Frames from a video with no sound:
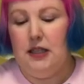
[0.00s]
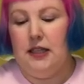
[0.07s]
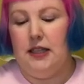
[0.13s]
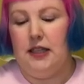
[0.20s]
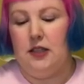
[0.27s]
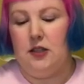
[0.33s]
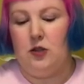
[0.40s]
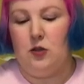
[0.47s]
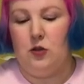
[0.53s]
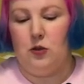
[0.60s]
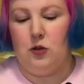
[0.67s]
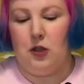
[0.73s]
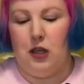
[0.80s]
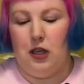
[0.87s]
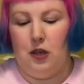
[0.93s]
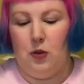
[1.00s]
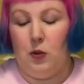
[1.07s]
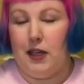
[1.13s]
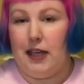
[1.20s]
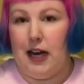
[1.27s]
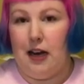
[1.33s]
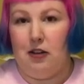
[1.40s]
it took uh,
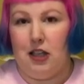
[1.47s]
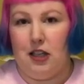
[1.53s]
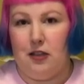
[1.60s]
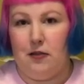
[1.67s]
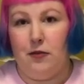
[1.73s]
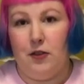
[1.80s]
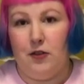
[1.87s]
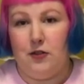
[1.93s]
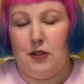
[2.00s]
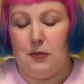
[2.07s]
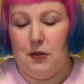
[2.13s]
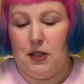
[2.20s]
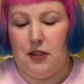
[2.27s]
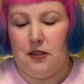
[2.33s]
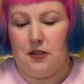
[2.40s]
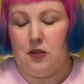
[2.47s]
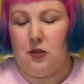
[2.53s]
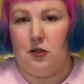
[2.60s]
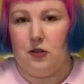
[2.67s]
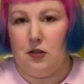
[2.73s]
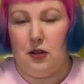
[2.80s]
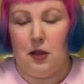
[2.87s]
one hour and 50 minutes,
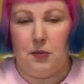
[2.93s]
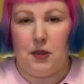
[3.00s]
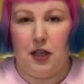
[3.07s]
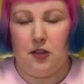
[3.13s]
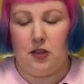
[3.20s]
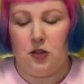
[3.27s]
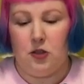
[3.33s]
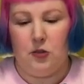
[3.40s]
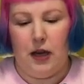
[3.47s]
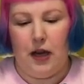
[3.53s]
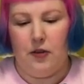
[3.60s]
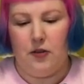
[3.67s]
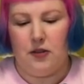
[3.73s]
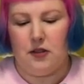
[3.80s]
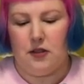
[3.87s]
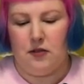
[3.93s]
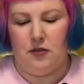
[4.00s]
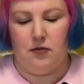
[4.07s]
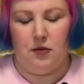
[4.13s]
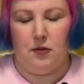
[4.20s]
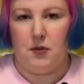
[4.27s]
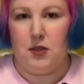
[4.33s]
so a bit under two hours
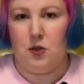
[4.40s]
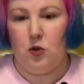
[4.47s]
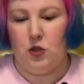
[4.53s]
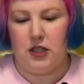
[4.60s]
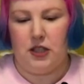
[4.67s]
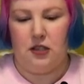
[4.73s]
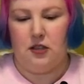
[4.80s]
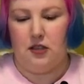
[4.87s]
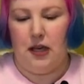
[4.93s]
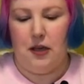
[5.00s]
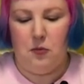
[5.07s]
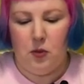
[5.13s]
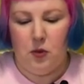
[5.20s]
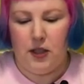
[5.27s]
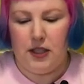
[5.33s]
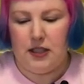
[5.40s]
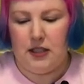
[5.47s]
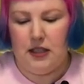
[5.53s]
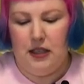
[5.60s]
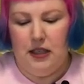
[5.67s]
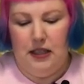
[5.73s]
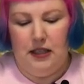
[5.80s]
from sorting to endpoint.
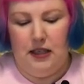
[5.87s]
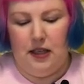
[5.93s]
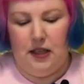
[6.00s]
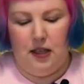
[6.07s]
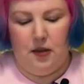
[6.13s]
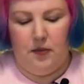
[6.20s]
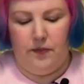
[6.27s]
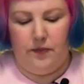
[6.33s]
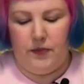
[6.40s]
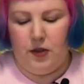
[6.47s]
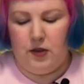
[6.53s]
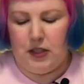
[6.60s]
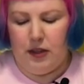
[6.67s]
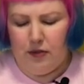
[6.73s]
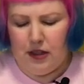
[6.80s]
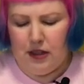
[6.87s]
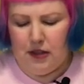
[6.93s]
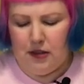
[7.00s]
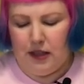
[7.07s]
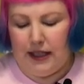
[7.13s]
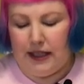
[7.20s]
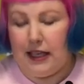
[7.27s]
Um, there were definitely
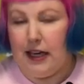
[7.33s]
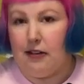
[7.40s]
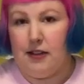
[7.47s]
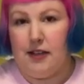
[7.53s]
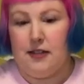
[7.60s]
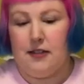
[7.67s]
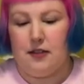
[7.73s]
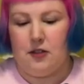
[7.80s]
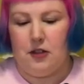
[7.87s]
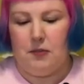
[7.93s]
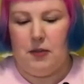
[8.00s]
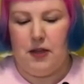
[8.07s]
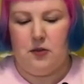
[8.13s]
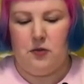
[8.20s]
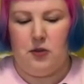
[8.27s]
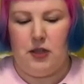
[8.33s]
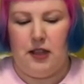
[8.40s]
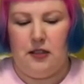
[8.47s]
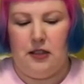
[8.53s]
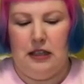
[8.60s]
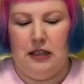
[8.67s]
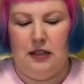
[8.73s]
like areas of the puzzle
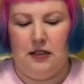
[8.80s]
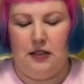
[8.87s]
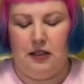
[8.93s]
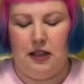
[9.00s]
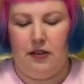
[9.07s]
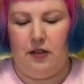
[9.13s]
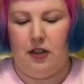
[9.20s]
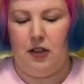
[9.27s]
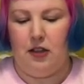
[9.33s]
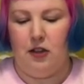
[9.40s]
that I think